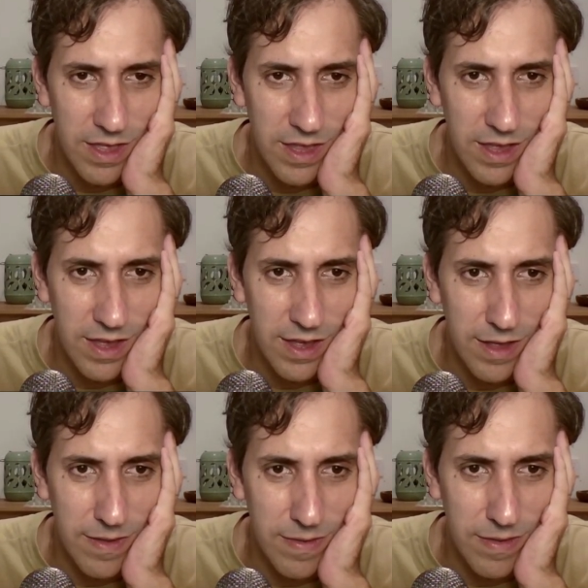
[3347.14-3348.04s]

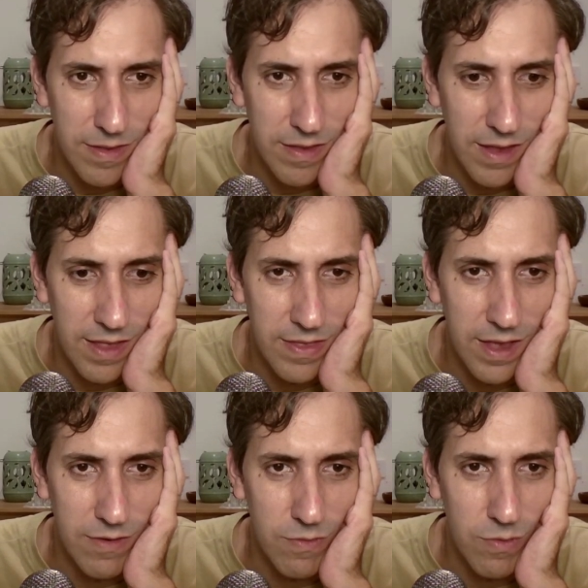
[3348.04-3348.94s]
And
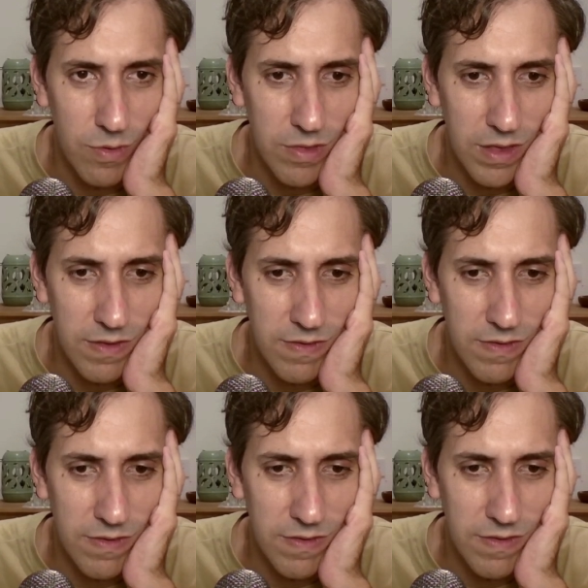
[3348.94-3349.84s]
then rook d.
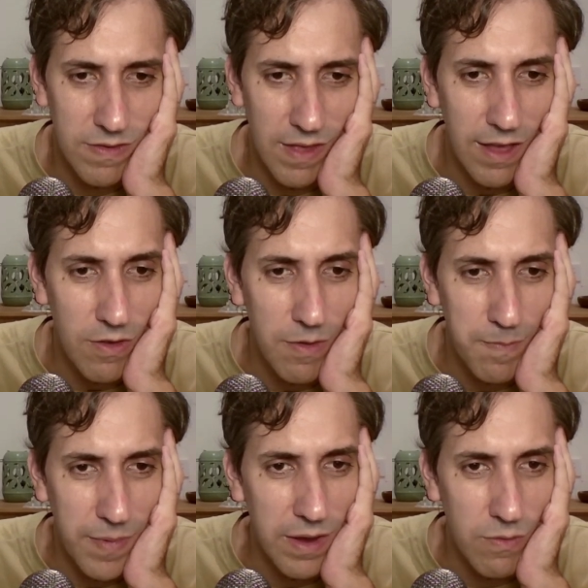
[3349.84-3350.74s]
I
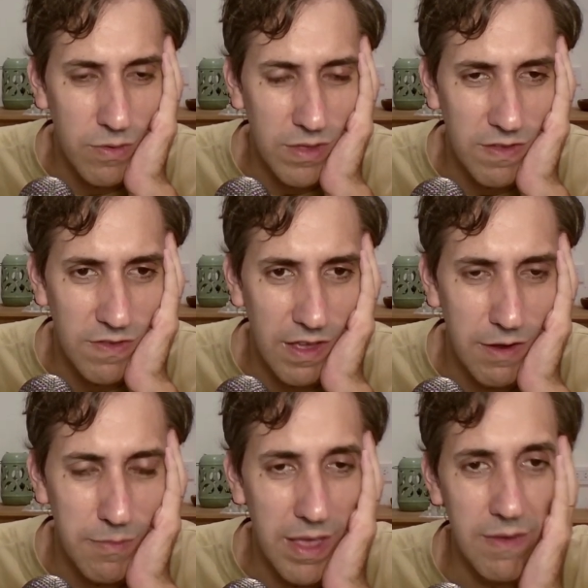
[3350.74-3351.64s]
could play rook d7
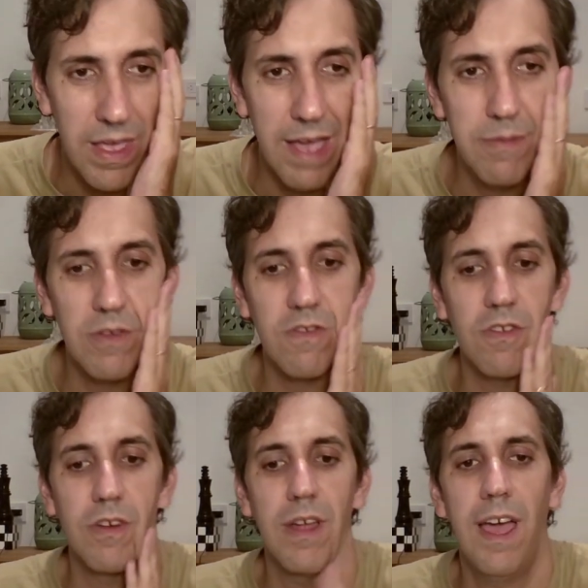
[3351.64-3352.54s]
maybe. I'm not
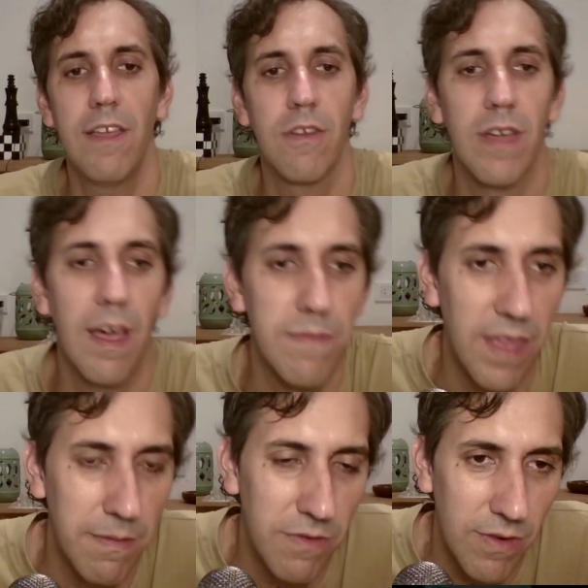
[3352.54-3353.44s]
sure. I don't have
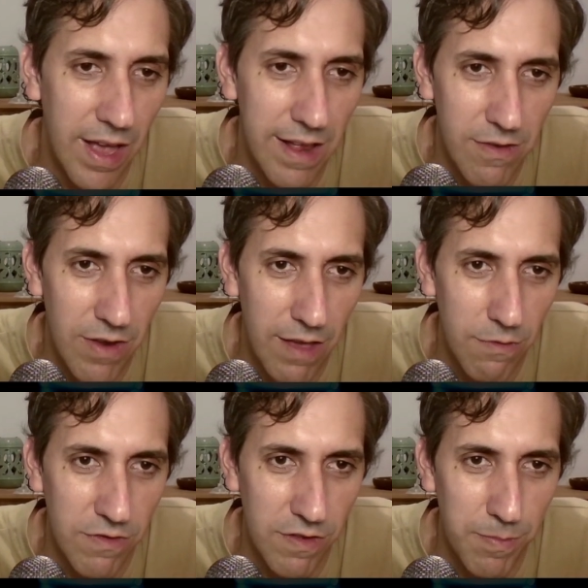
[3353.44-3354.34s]
time to calculate. I
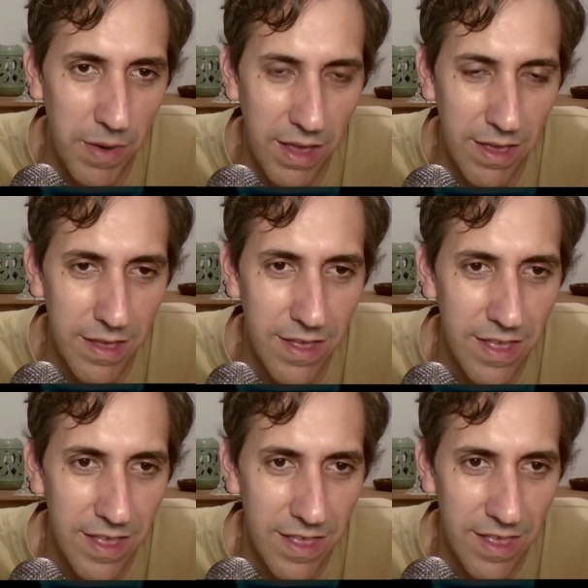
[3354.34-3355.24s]
would just play
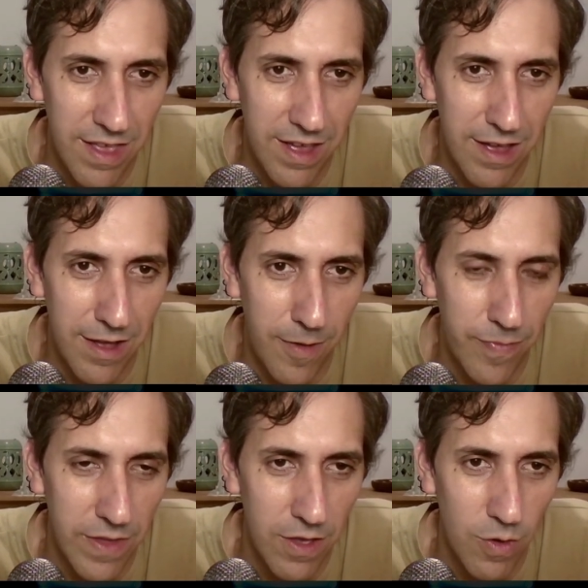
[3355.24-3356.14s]

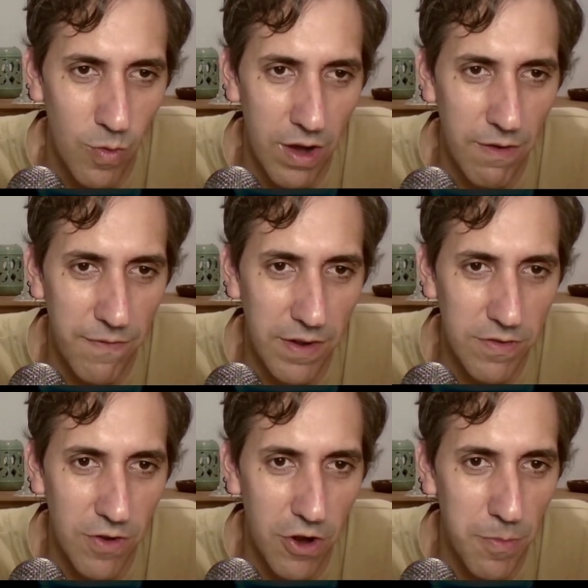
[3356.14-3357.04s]
whatever
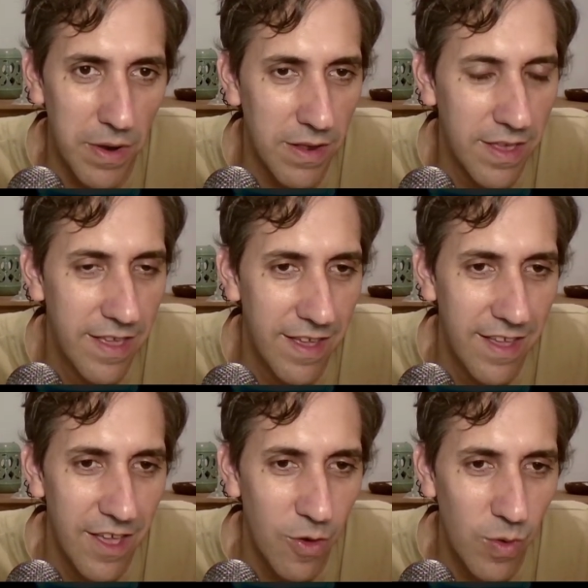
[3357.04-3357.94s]
feels normal.
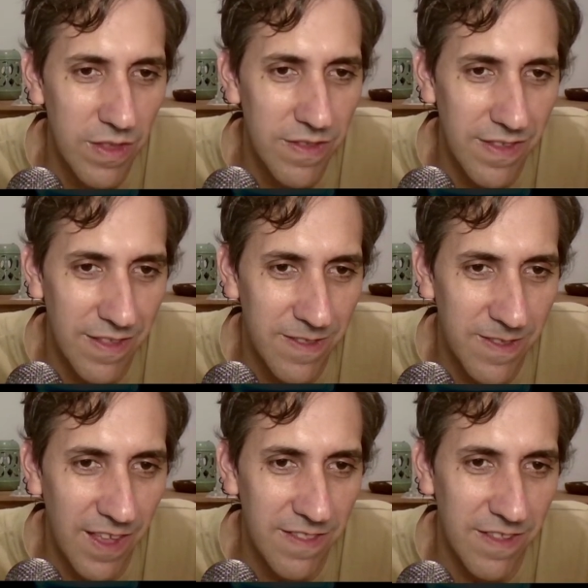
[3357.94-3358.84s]
Queen
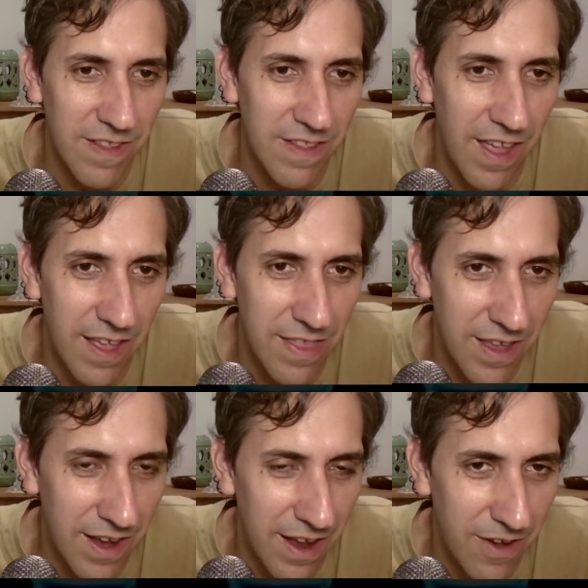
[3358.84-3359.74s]
c6 is the
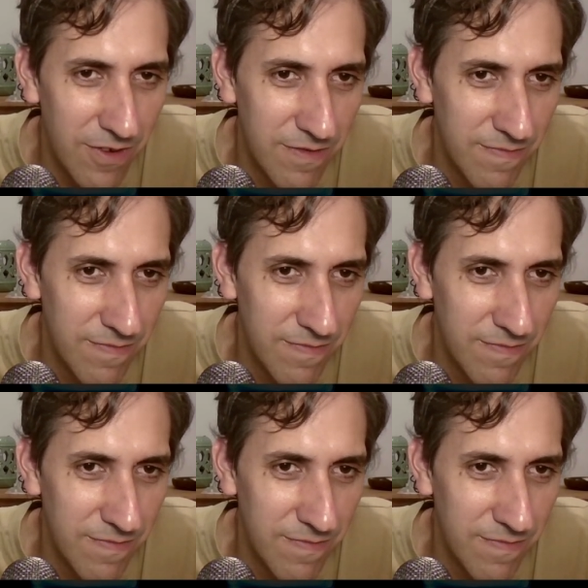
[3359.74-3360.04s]
idea now.